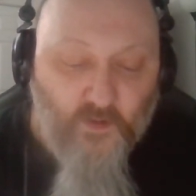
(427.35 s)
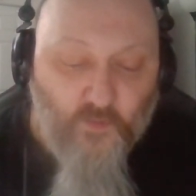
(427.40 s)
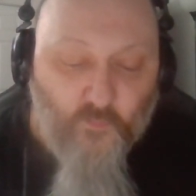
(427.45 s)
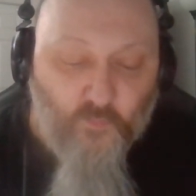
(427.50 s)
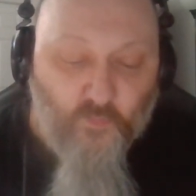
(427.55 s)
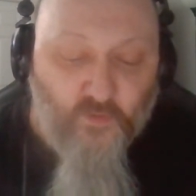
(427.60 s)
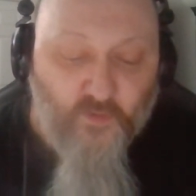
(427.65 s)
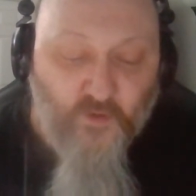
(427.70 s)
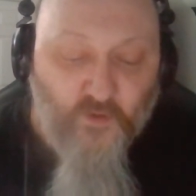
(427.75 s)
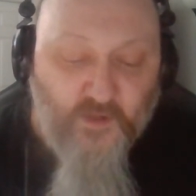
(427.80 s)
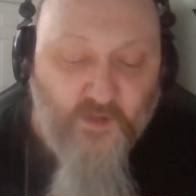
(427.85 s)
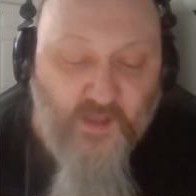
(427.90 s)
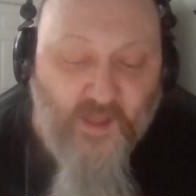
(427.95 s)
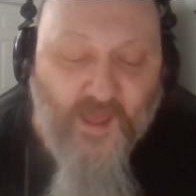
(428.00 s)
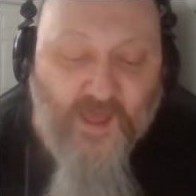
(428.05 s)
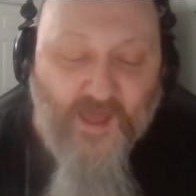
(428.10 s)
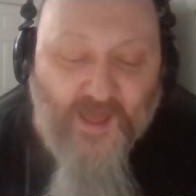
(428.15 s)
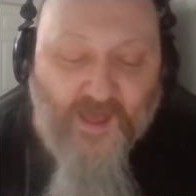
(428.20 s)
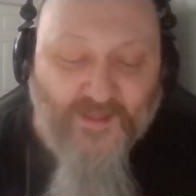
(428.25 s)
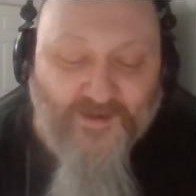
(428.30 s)
We're looking
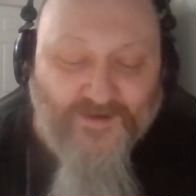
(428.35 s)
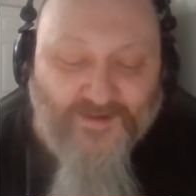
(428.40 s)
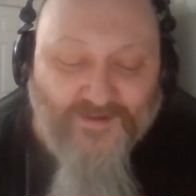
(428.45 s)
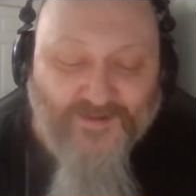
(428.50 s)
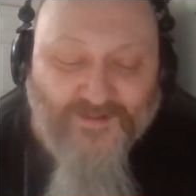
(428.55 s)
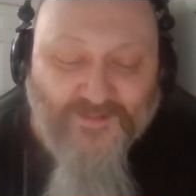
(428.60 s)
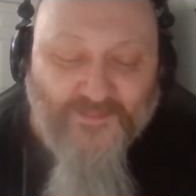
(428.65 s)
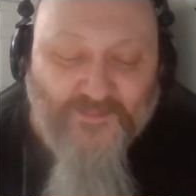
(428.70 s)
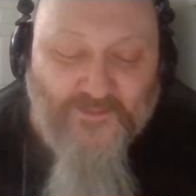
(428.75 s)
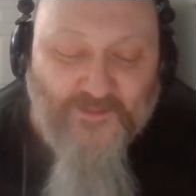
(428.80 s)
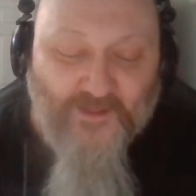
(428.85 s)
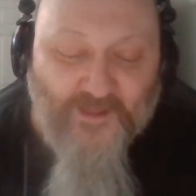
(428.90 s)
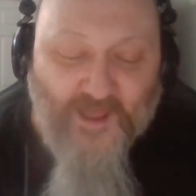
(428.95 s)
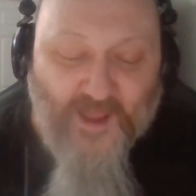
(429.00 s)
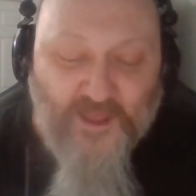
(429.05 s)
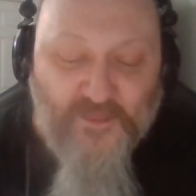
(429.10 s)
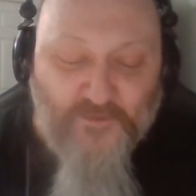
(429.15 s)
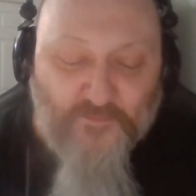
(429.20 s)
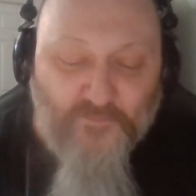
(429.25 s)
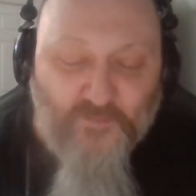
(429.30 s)
at the
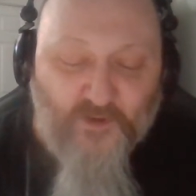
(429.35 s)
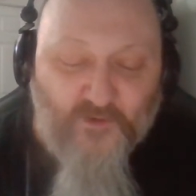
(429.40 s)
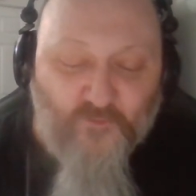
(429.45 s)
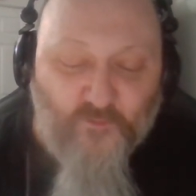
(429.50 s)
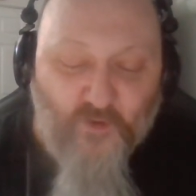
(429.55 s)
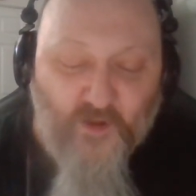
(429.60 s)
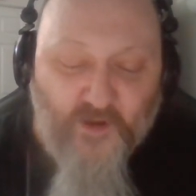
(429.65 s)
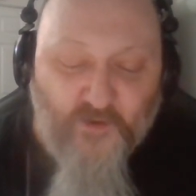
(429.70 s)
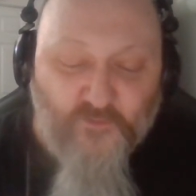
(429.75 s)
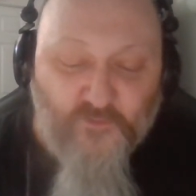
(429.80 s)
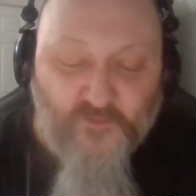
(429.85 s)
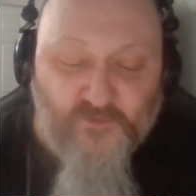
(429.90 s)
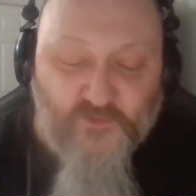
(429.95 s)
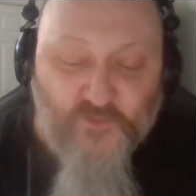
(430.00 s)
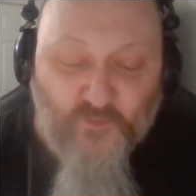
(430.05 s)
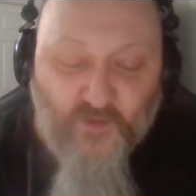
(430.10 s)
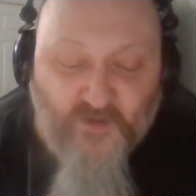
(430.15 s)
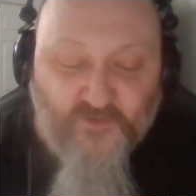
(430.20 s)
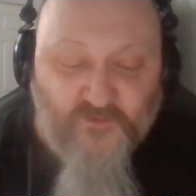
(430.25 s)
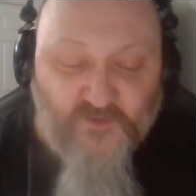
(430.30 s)
Aethyrblood Chronicles
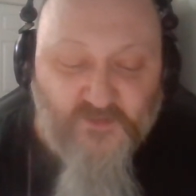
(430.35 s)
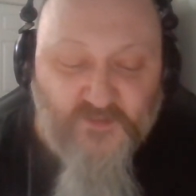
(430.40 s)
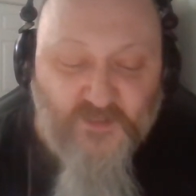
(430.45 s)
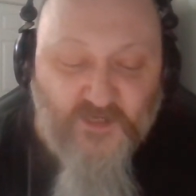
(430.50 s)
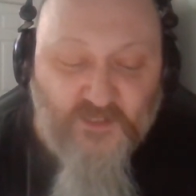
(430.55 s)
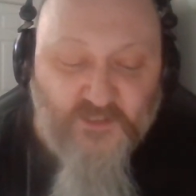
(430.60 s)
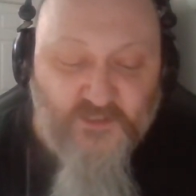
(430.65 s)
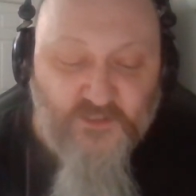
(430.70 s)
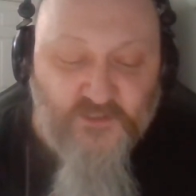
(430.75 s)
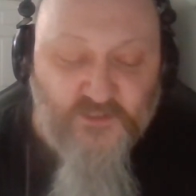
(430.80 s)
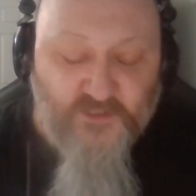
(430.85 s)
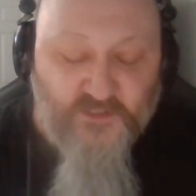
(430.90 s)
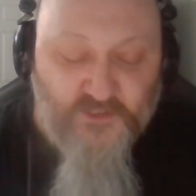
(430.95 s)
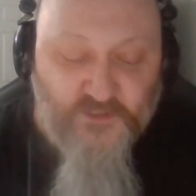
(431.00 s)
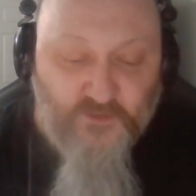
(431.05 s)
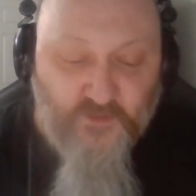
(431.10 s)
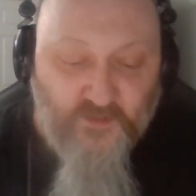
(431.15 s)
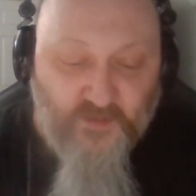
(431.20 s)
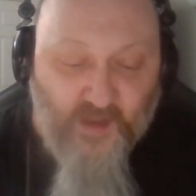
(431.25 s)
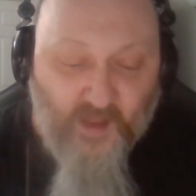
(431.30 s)
Director's Edition
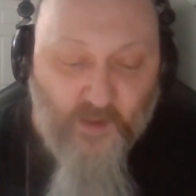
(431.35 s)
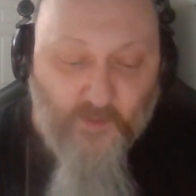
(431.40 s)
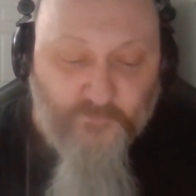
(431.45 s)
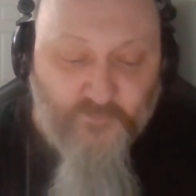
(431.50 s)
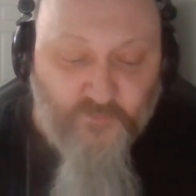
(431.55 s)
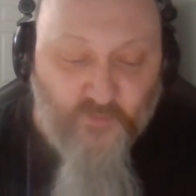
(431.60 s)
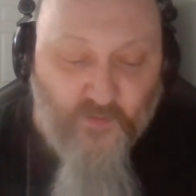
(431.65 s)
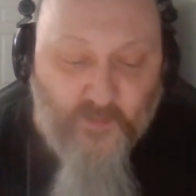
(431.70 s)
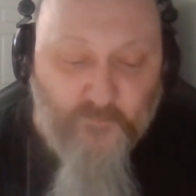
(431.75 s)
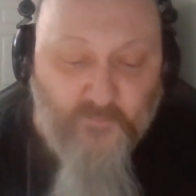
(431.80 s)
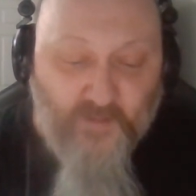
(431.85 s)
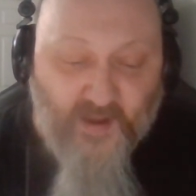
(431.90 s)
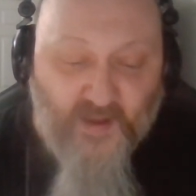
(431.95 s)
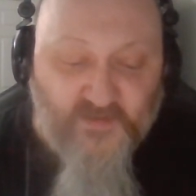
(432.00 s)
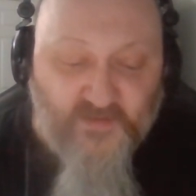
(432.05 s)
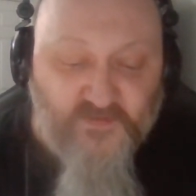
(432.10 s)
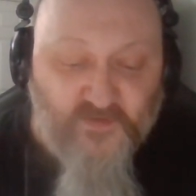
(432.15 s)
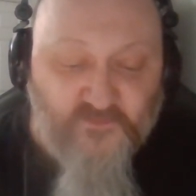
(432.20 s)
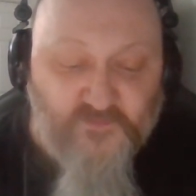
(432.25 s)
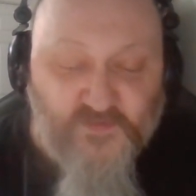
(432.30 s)
shooting up to a
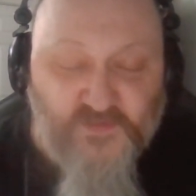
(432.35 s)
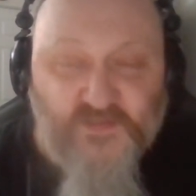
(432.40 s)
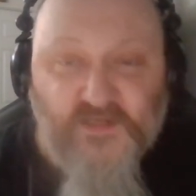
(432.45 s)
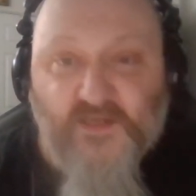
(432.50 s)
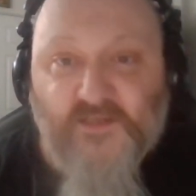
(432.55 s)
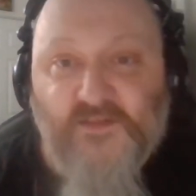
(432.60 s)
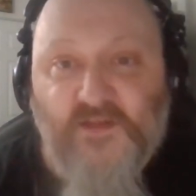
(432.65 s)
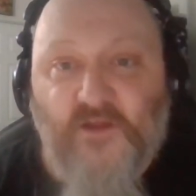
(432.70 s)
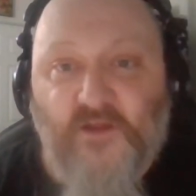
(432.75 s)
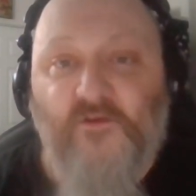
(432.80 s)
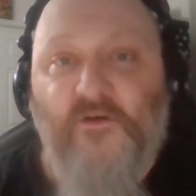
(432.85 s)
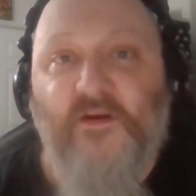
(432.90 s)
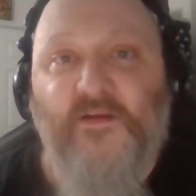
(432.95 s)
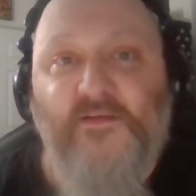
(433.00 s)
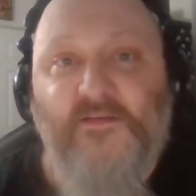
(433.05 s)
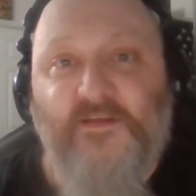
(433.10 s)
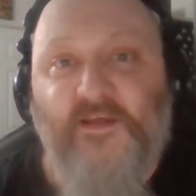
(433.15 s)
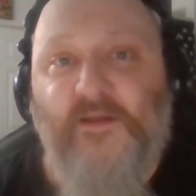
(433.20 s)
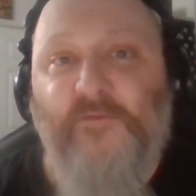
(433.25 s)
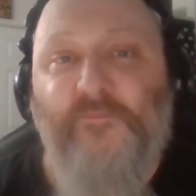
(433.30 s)
massive
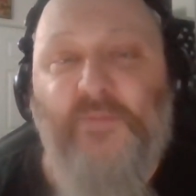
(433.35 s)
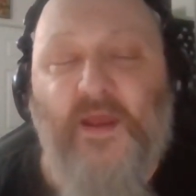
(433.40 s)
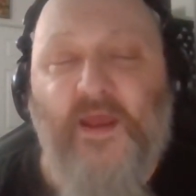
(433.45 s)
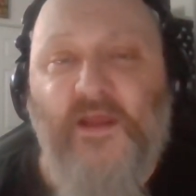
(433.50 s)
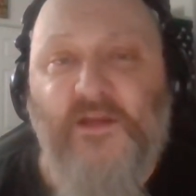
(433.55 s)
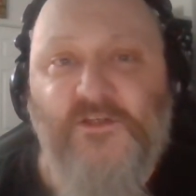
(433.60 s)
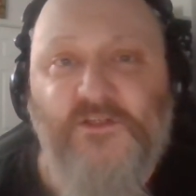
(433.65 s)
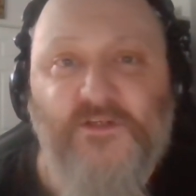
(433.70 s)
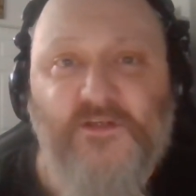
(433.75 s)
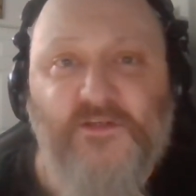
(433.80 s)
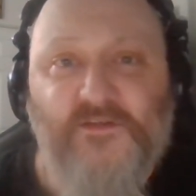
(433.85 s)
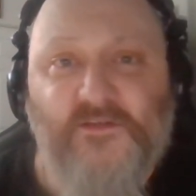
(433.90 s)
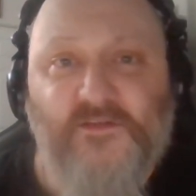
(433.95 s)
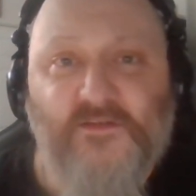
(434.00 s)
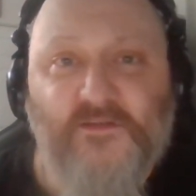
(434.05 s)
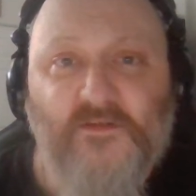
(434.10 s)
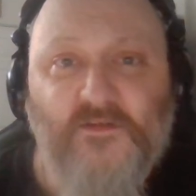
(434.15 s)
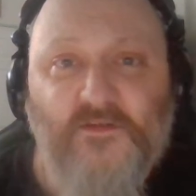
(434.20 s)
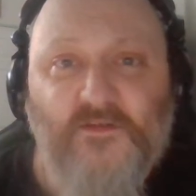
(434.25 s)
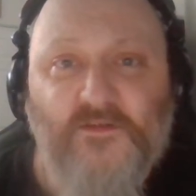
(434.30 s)
610 pages.
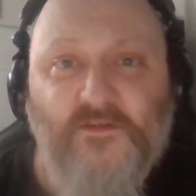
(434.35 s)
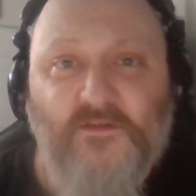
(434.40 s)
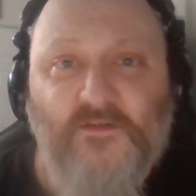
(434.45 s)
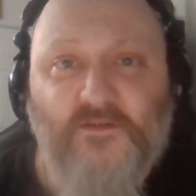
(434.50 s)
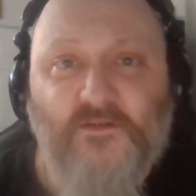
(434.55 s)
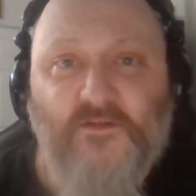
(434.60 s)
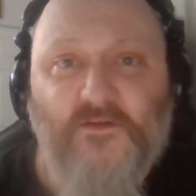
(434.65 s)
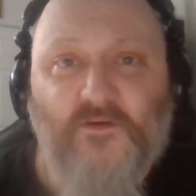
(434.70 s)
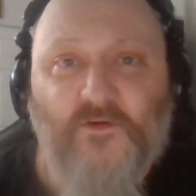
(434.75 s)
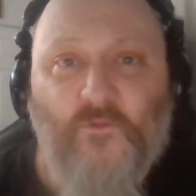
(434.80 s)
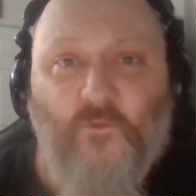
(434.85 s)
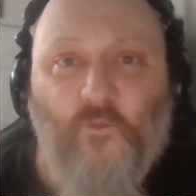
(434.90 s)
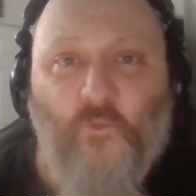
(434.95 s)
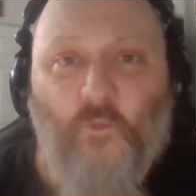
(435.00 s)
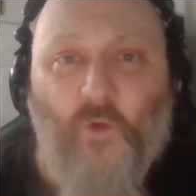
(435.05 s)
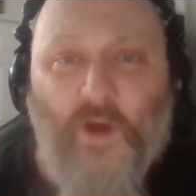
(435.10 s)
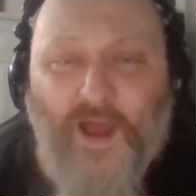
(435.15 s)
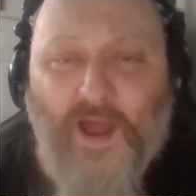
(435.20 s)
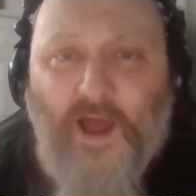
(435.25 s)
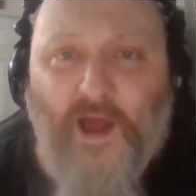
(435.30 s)

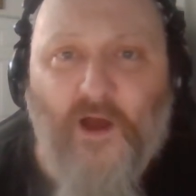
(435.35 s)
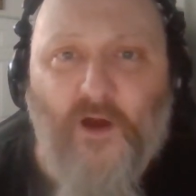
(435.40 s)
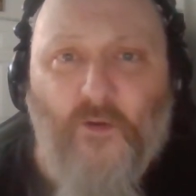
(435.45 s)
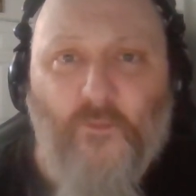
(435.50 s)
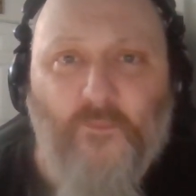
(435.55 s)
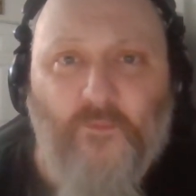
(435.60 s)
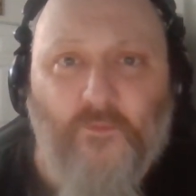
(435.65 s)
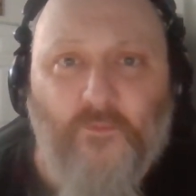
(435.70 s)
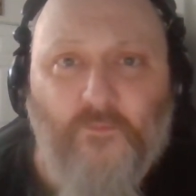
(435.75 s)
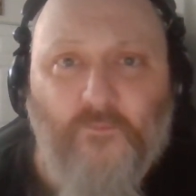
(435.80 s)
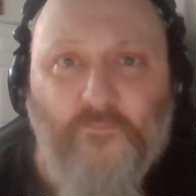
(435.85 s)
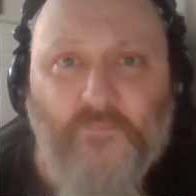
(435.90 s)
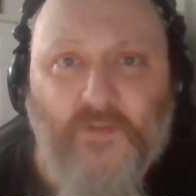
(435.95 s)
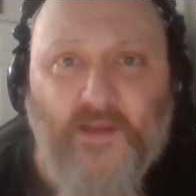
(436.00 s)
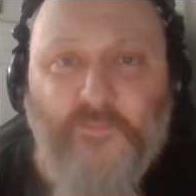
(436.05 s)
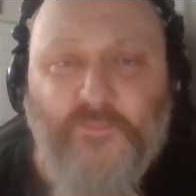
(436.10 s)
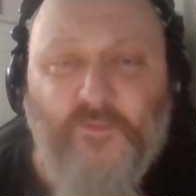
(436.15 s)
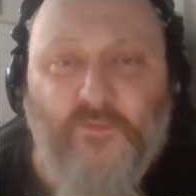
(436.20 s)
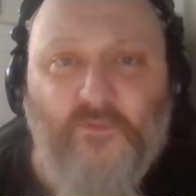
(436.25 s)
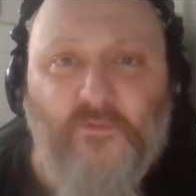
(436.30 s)
Wow,
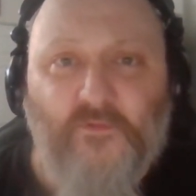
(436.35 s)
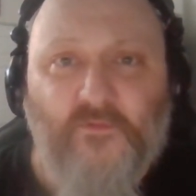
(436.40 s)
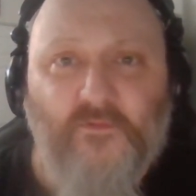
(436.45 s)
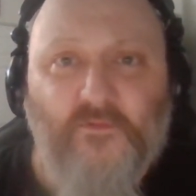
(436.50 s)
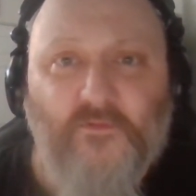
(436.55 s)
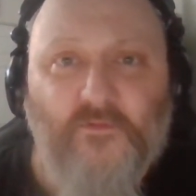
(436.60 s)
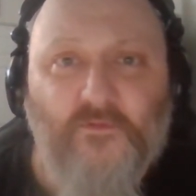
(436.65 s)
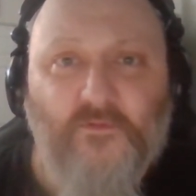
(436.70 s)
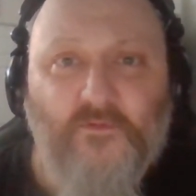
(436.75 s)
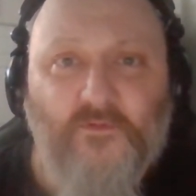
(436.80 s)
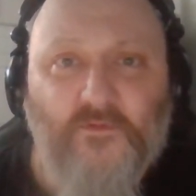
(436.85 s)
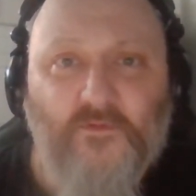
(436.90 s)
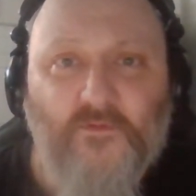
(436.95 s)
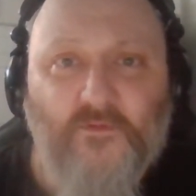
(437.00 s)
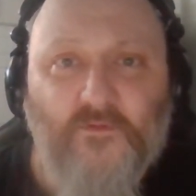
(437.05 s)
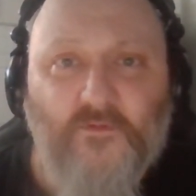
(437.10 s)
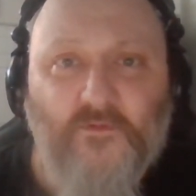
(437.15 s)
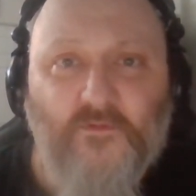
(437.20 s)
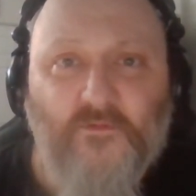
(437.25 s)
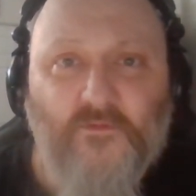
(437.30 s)
people.
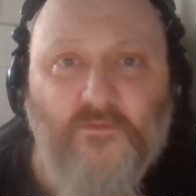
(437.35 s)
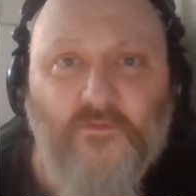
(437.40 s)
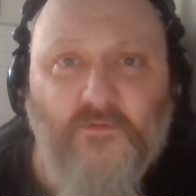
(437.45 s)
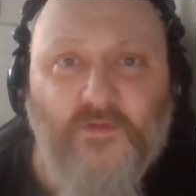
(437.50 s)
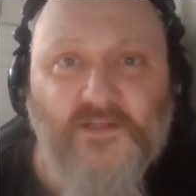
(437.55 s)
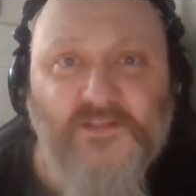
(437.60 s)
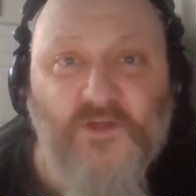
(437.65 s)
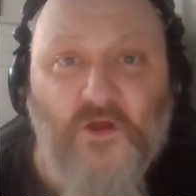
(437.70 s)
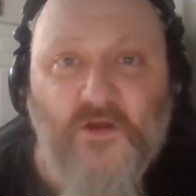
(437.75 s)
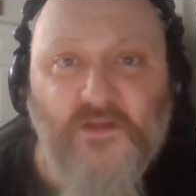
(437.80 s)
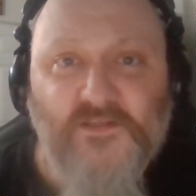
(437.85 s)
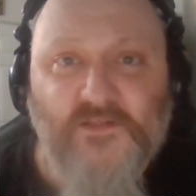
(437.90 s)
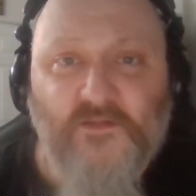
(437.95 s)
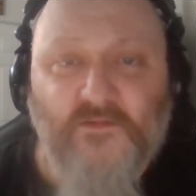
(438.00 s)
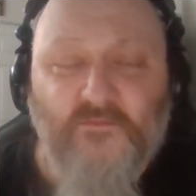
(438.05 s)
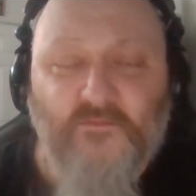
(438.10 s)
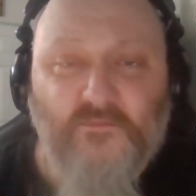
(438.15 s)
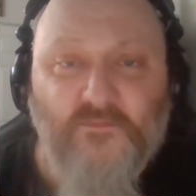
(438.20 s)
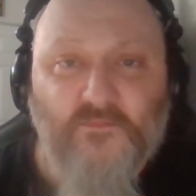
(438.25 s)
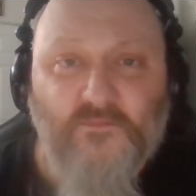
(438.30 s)
That's
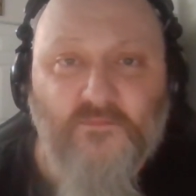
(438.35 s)
awesome.